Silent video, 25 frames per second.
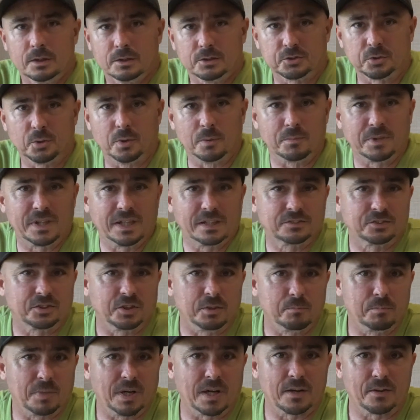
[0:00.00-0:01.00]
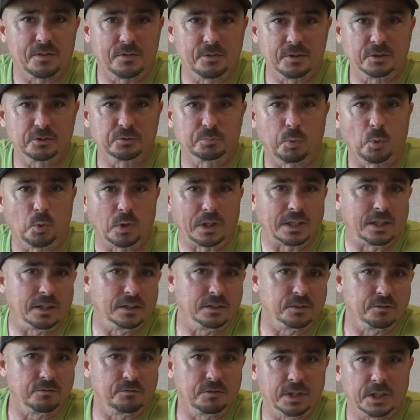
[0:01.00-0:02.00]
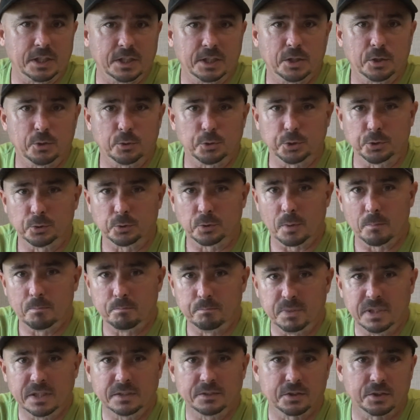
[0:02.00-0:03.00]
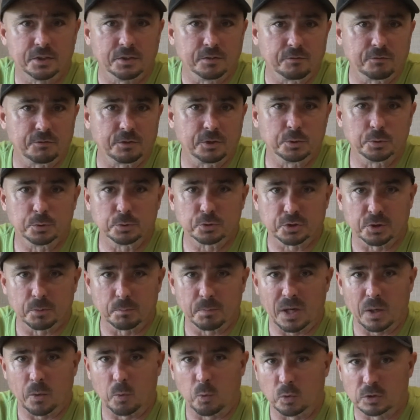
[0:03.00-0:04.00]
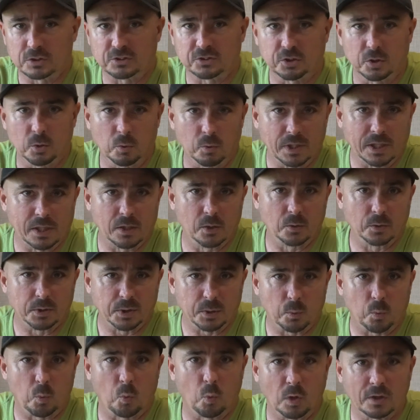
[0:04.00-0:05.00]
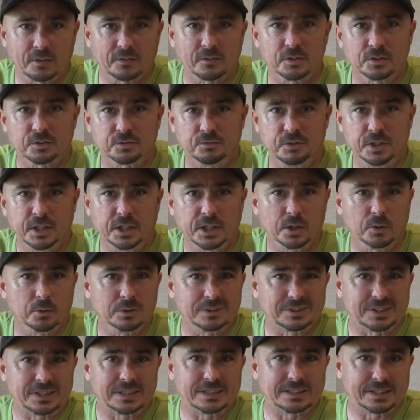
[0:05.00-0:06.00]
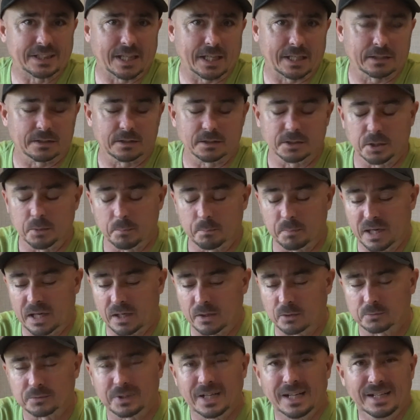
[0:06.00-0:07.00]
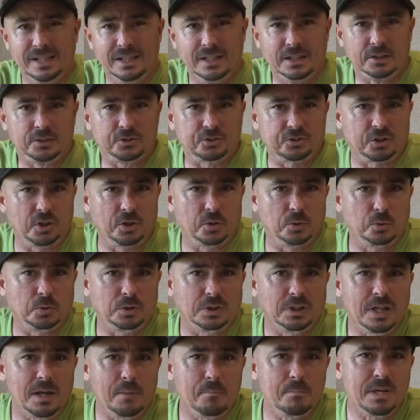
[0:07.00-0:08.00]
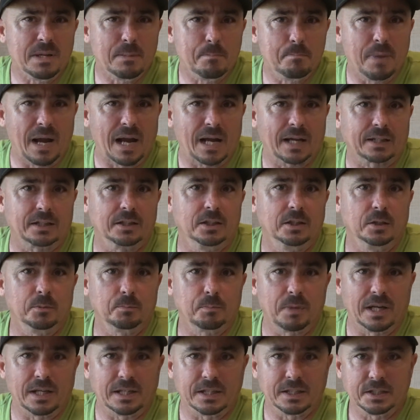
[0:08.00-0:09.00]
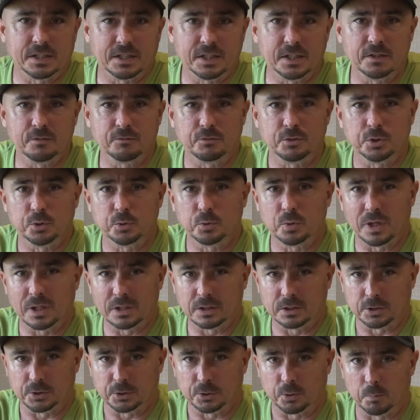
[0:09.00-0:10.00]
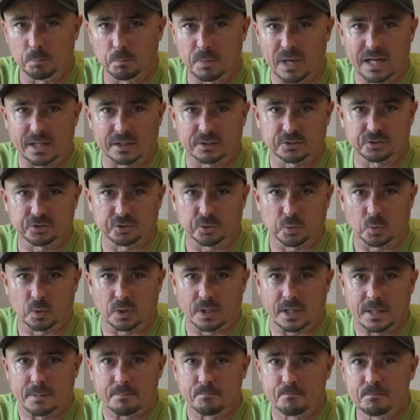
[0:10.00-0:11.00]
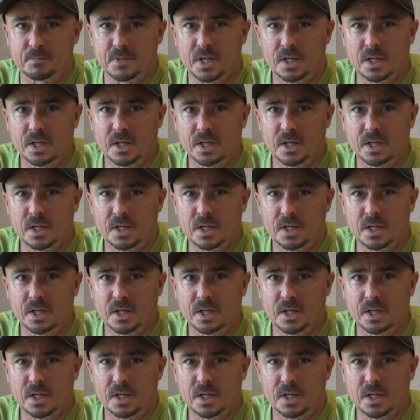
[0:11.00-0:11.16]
So I'm guessing by this point in the video, you're a bit confused about what's going on and what this video is exactly about. So let me back up and give you a little backstory.